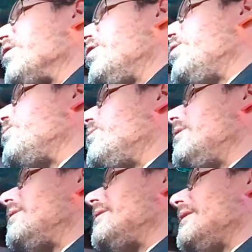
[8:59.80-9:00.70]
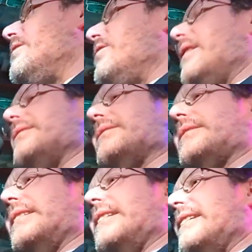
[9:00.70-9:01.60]
who
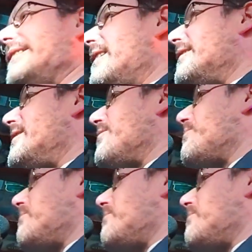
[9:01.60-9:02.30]
has any idea of